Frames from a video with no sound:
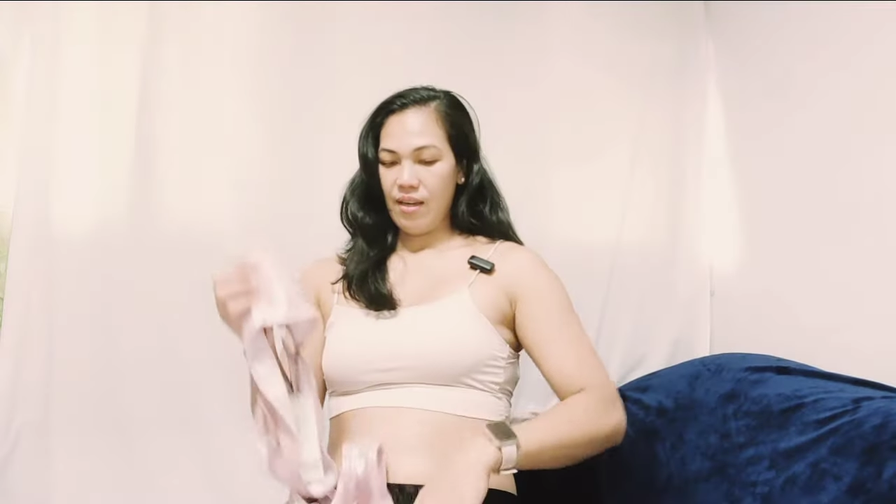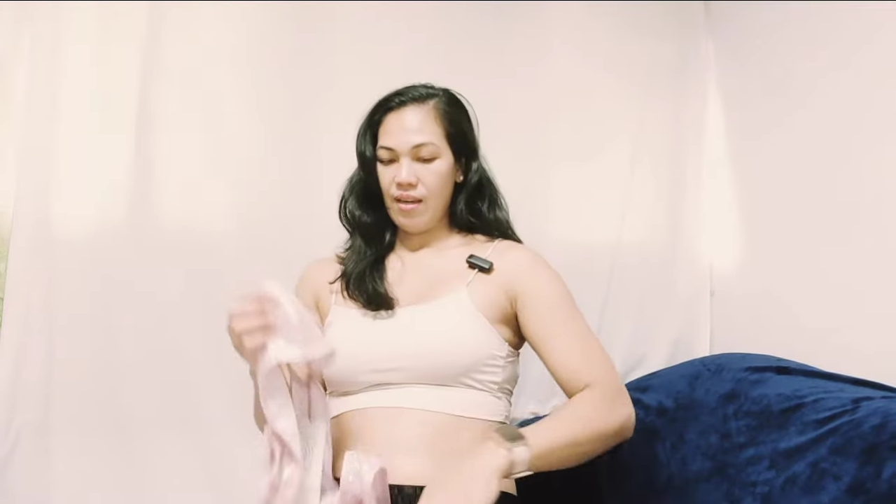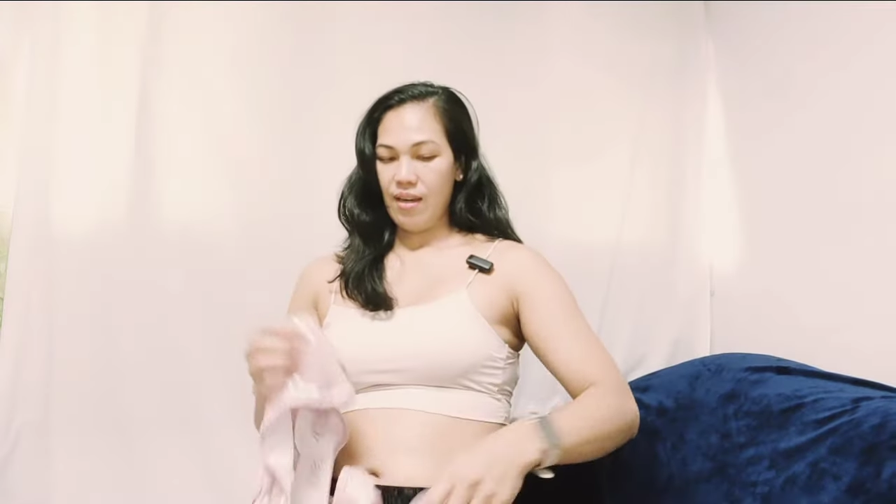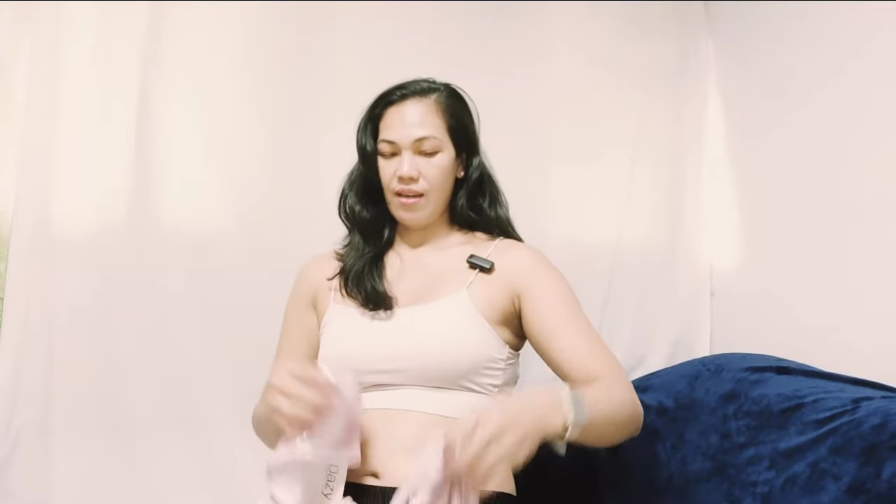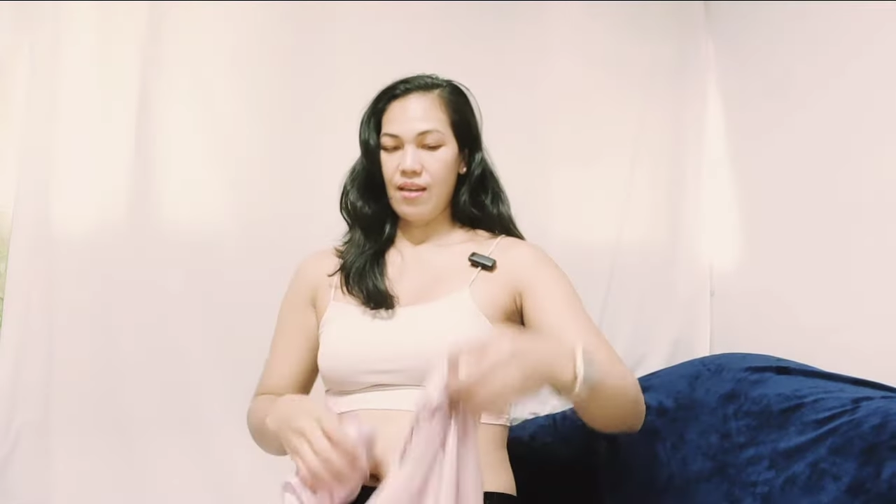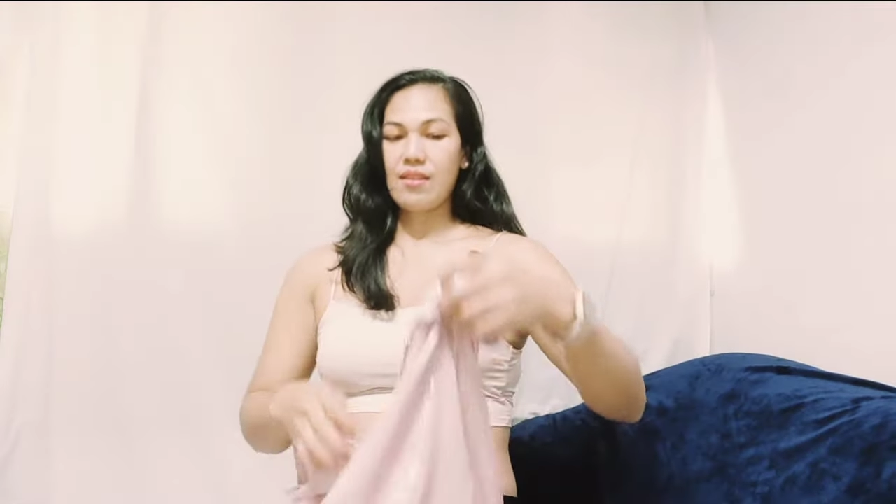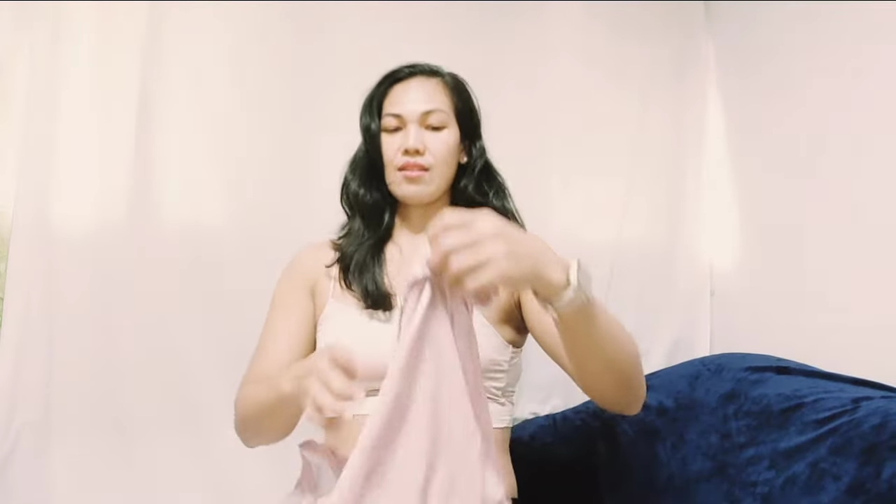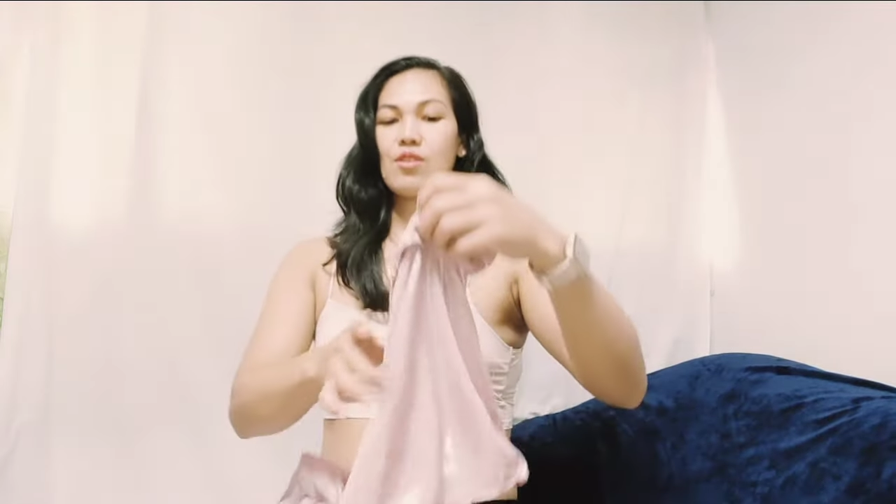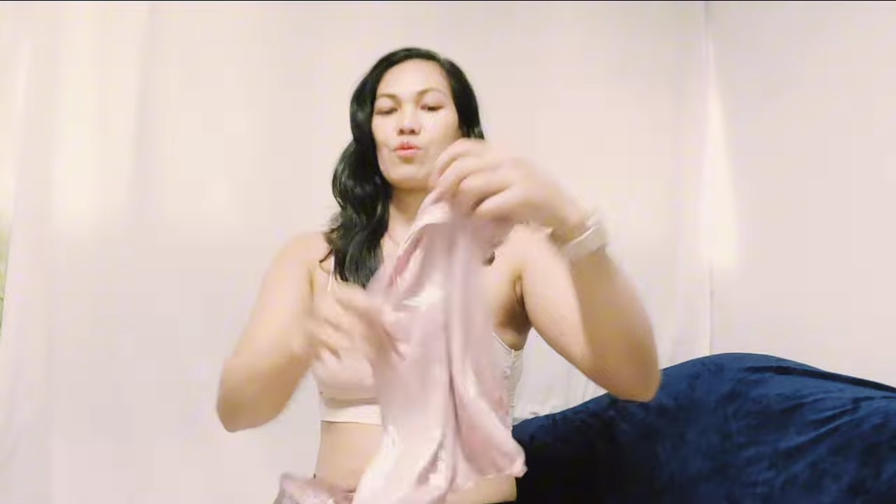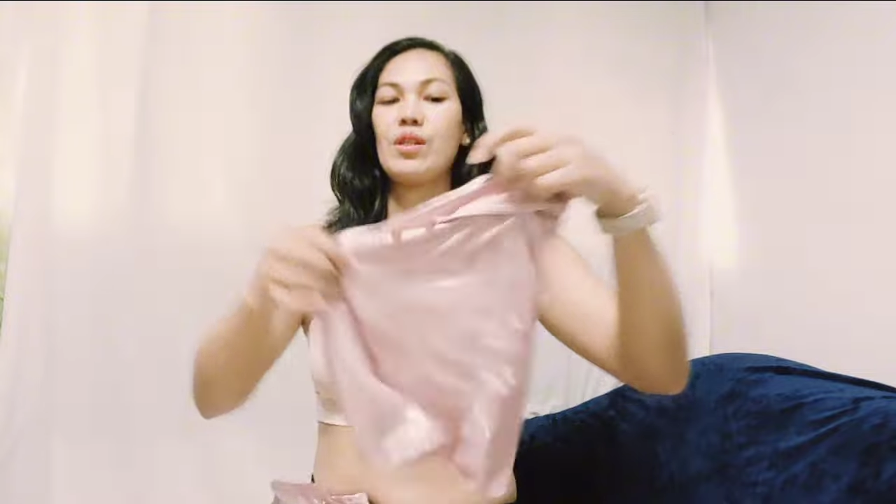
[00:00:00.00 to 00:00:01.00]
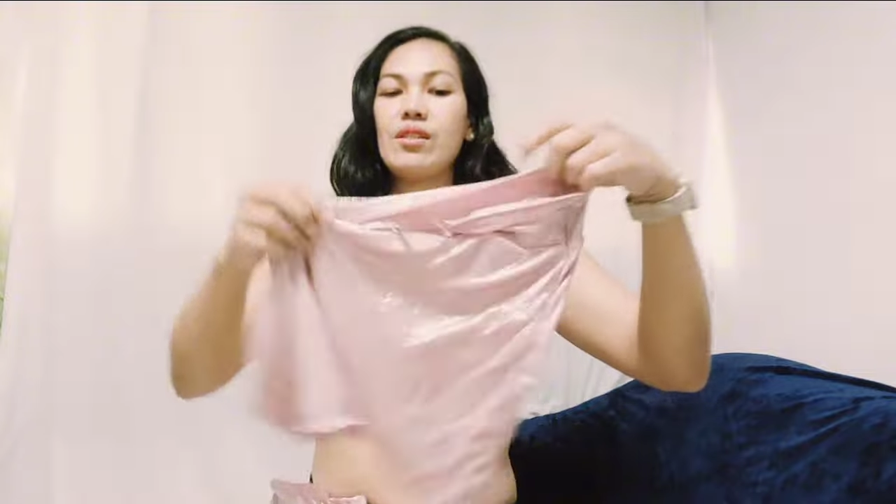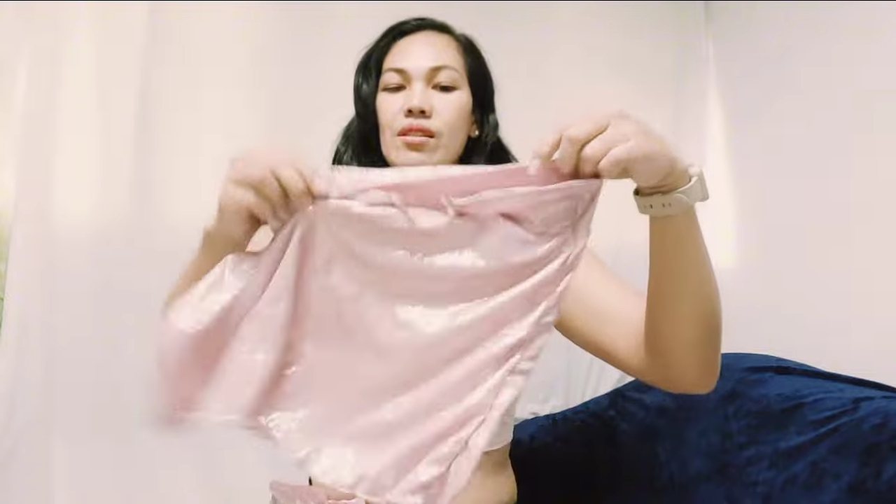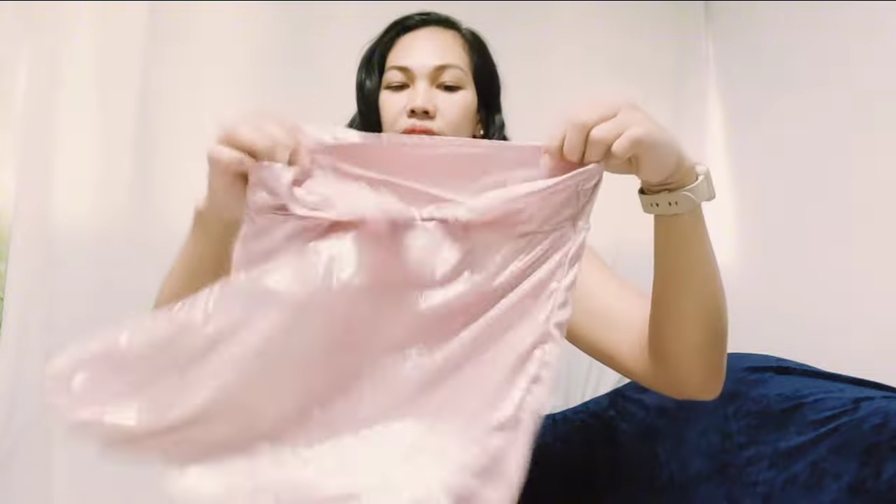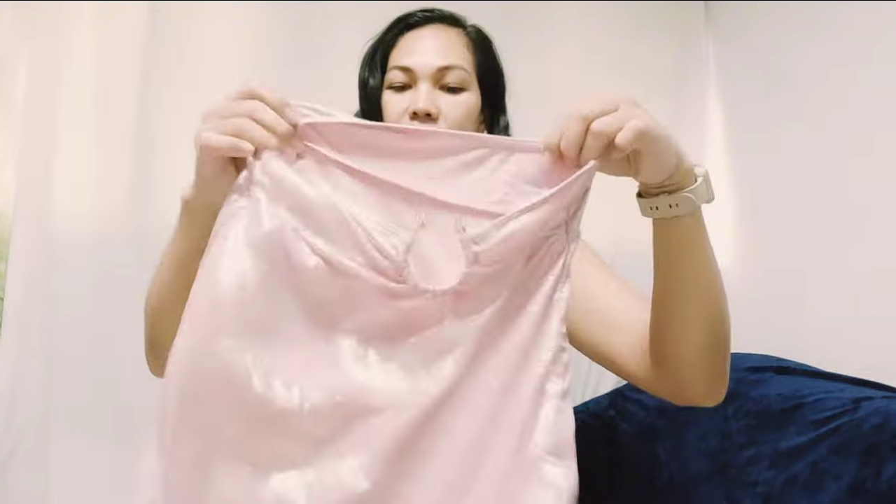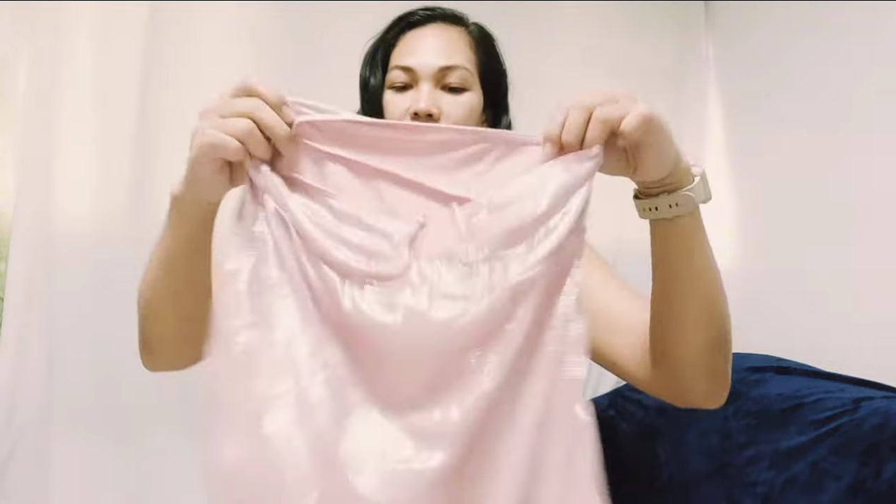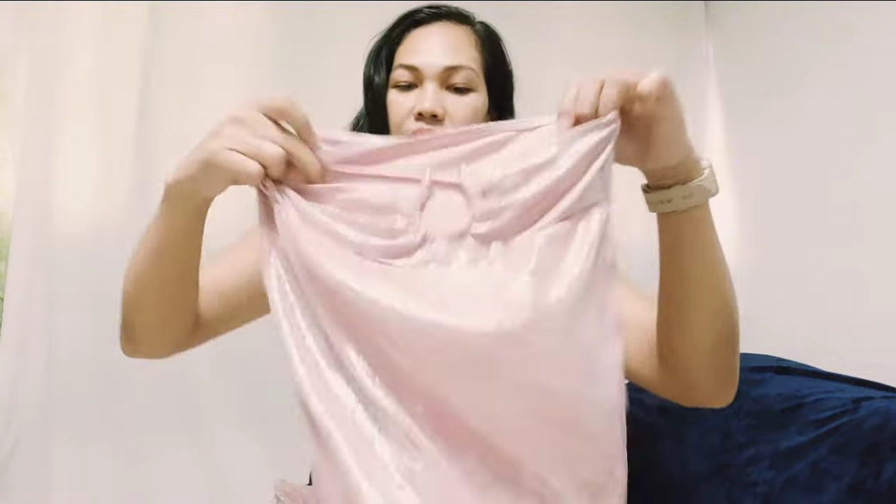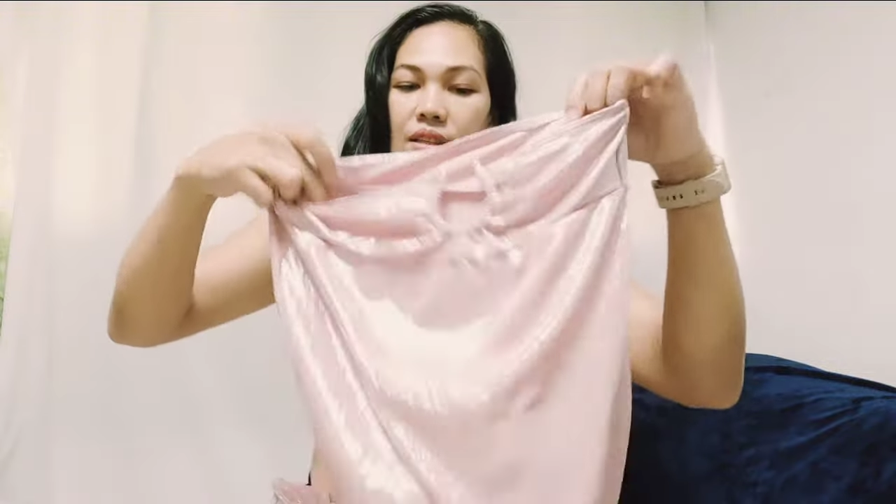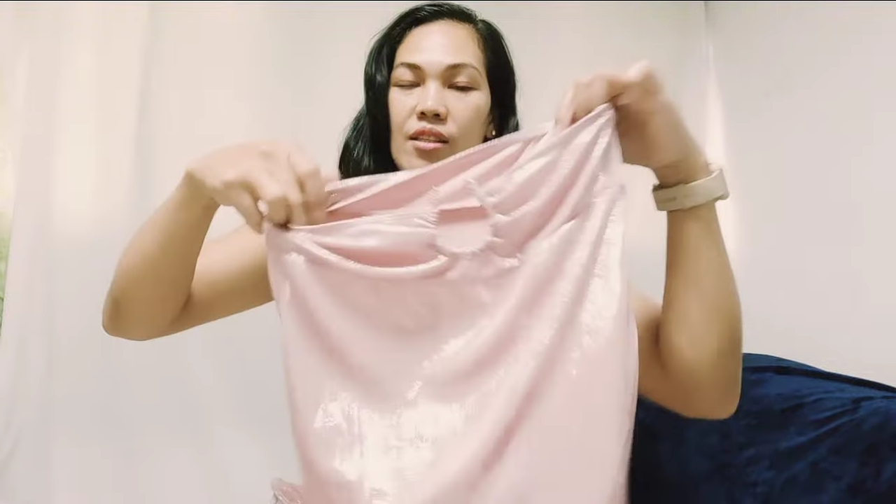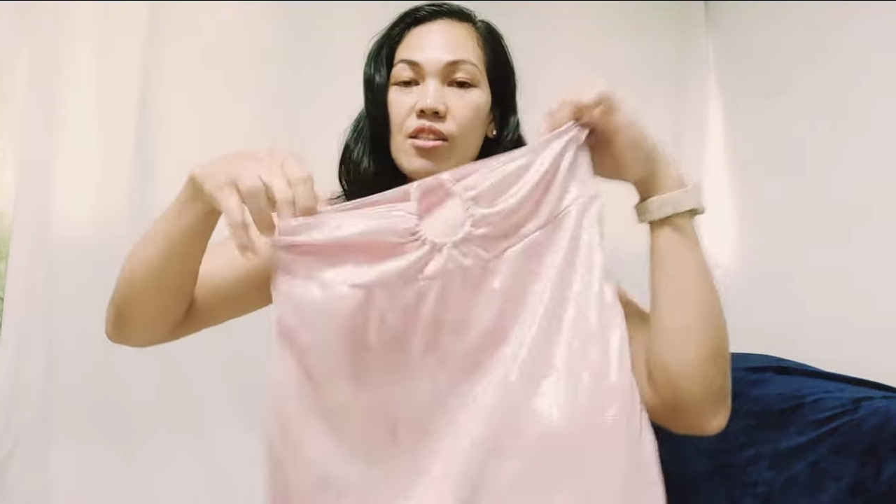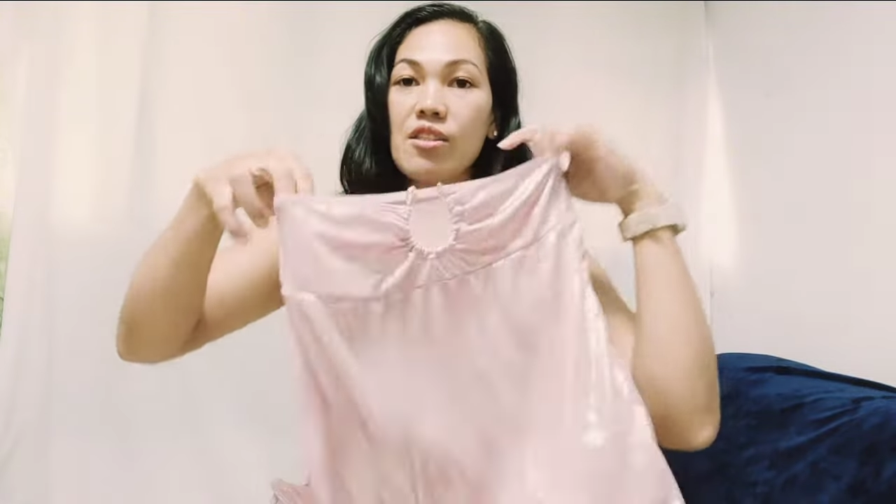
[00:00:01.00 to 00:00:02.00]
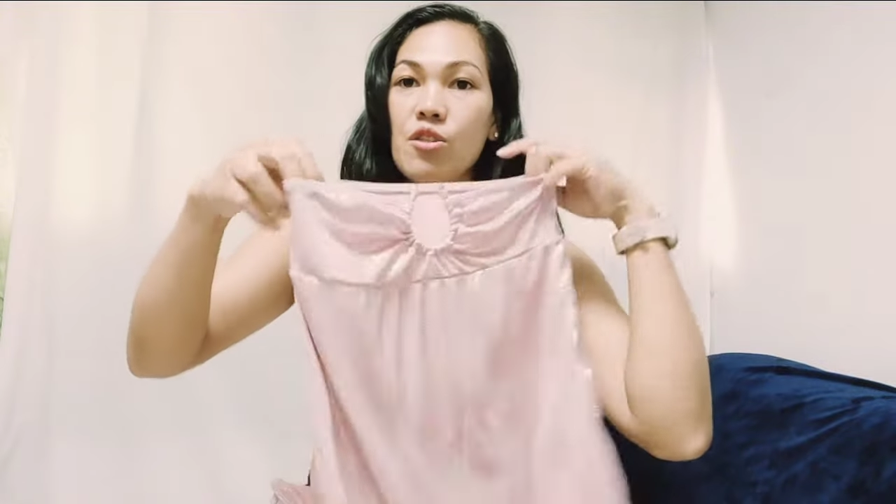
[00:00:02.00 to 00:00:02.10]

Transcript: And this one. This